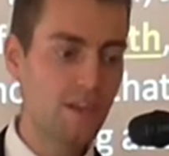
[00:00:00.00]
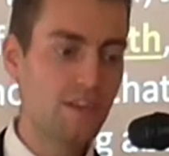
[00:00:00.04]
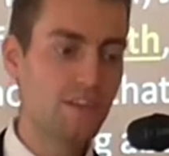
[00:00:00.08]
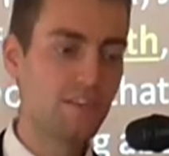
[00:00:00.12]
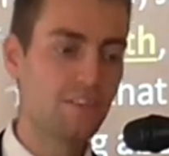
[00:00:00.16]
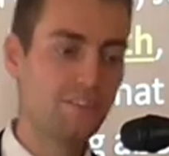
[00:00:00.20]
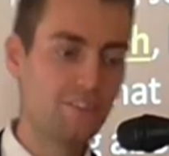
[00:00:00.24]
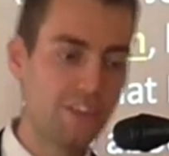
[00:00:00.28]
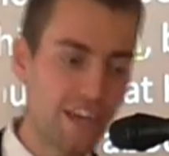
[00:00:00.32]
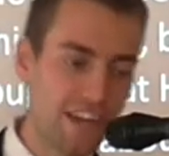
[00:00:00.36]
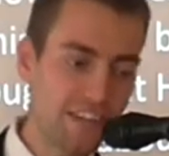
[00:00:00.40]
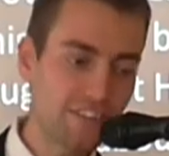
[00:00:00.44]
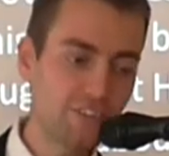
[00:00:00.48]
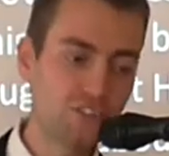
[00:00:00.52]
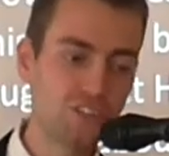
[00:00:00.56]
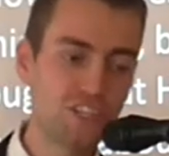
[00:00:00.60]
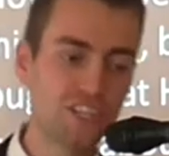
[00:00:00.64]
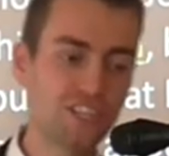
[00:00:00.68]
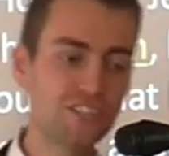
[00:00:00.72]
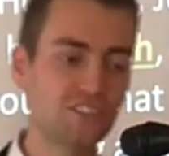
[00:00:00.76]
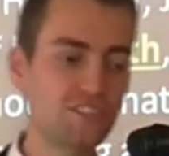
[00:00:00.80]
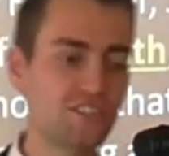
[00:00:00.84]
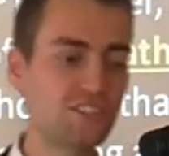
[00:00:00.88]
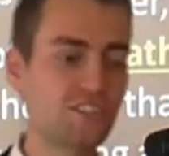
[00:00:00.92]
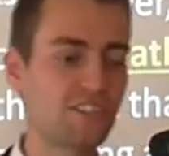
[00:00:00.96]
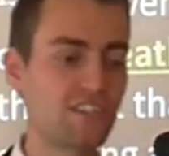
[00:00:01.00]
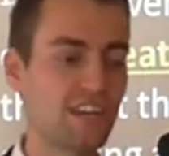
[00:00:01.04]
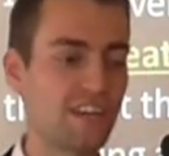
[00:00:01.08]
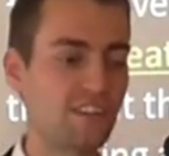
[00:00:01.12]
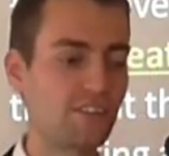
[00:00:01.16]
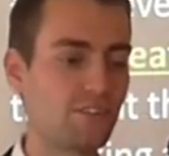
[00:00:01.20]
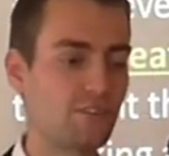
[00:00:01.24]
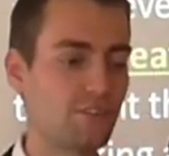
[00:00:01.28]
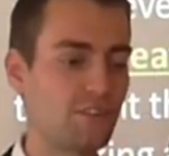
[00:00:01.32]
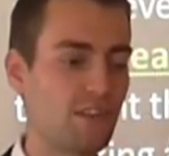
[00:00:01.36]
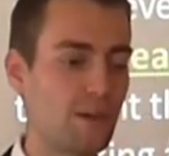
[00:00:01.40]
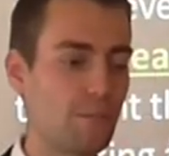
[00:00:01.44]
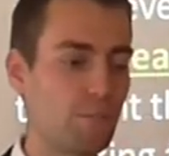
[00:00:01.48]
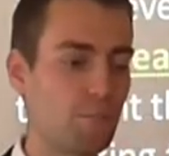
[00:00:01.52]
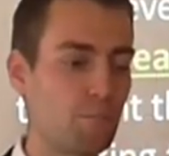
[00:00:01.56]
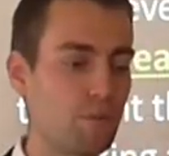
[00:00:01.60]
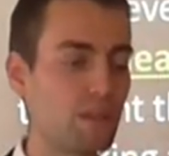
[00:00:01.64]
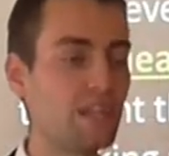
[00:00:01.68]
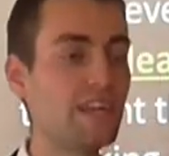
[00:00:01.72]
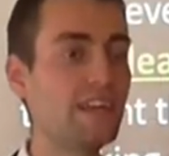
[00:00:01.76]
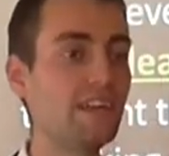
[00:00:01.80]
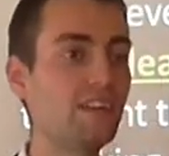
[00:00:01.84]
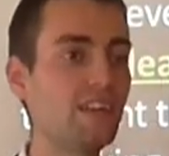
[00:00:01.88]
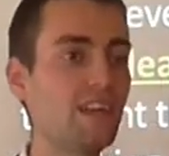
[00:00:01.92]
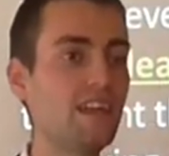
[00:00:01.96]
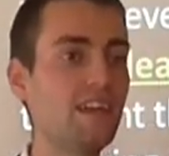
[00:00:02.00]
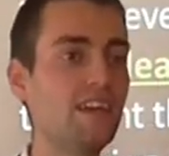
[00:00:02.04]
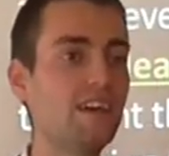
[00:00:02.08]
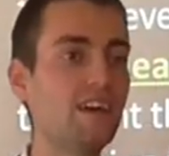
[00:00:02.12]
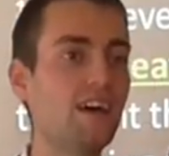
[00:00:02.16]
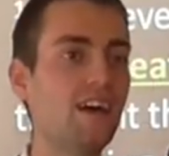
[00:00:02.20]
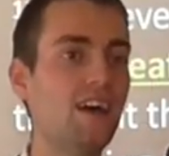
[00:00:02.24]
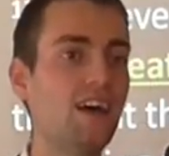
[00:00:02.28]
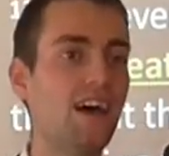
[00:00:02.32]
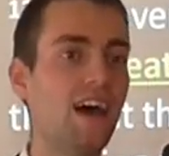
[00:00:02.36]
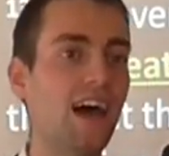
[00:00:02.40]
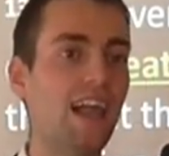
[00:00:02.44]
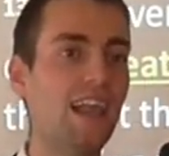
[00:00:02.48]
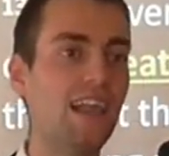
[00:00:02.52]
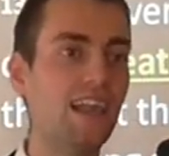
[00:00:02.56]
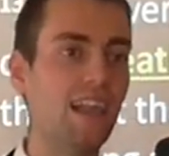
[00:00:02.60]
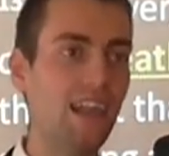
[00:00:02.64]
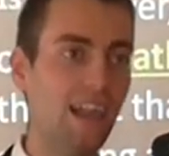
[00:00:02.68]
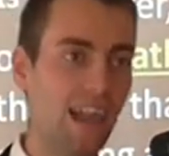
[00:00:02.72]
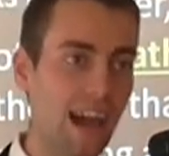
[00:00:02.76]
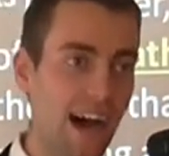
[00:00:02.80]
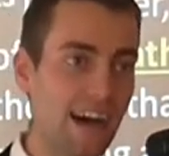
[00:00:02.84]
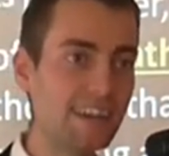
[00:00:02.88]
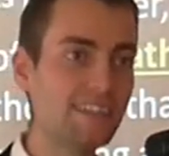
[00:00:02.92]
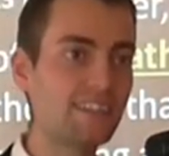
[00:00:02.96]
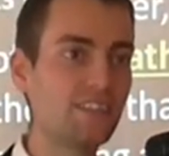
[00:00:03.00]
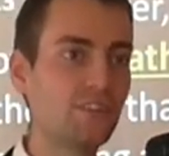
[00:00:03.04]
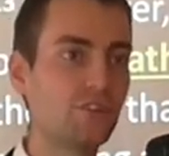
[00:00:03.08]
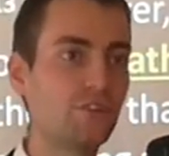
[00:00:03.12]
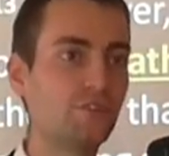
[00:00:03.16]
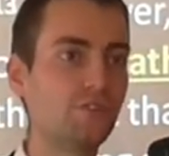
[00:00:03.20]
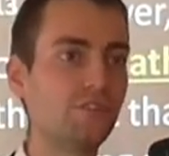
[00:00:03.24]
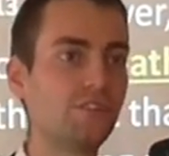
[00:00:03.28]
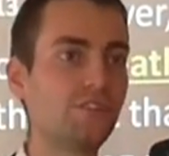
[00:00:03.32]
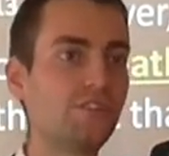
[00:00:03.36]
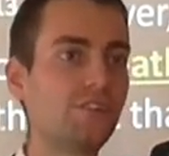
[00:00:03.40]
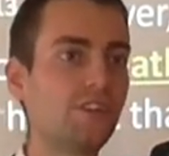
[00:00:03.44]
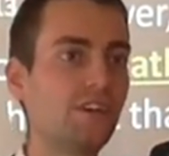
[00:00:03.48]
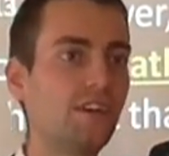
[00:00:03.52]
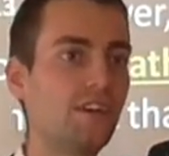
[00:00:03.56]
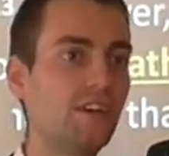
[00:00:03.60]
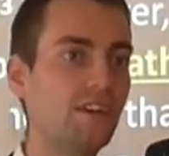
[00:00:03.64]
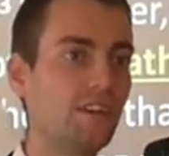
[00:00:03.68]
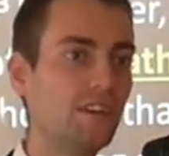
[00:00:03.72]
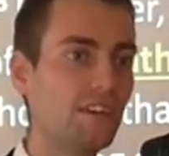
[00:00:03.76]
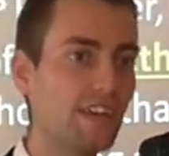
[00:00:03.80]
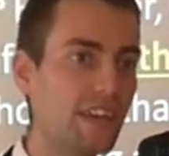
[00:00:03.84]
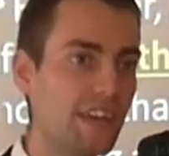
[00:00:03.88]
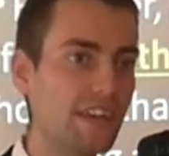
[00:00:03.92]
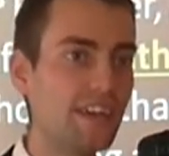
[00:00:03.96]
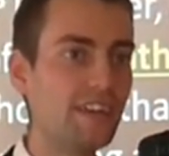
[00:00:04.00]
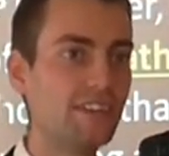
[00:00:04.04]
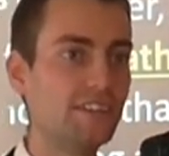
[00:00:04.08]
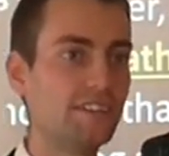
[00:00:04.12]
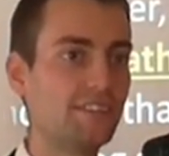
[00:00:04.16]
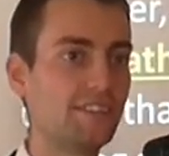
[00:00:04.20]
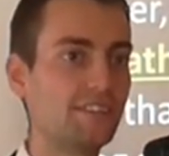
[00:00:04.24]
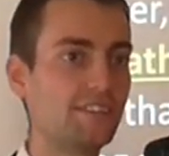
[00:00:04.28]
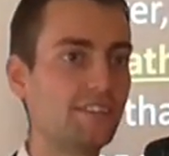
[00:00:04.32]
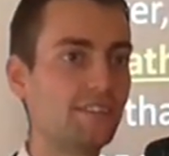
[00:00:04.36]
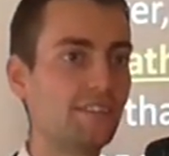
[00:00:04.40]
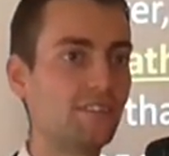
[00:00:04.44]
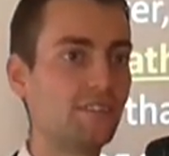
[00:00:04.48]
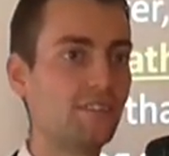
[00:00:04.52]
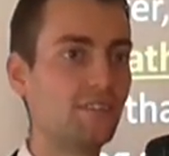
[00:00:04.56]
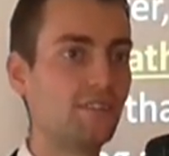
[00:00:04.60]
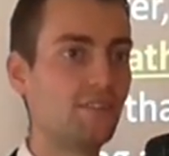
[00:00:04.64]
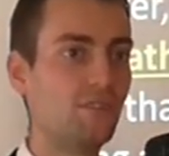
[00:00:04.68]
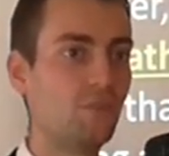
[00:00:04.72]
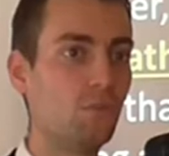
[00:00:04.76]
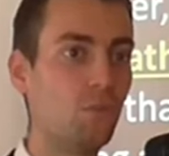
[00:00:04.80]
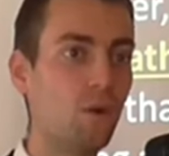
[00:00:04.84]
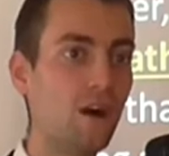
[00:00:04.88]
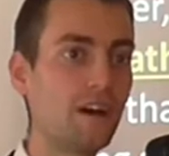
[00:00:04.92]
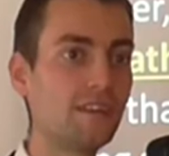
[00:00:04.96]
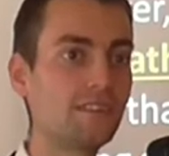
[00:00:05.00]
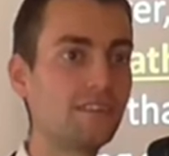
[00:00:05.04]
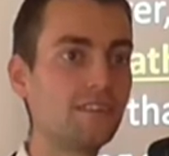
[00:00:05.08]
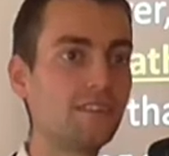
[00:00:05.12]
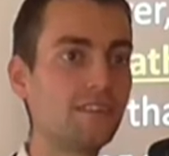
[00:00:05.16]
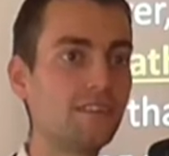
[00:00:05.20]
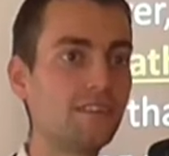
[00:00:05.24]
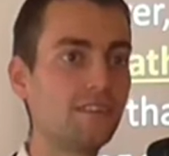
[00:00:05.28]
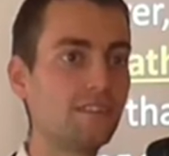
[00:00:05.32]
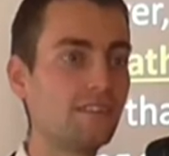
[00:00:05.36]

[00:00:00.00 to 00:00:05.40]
Then Jesus said to them plainly, Lazarus is what?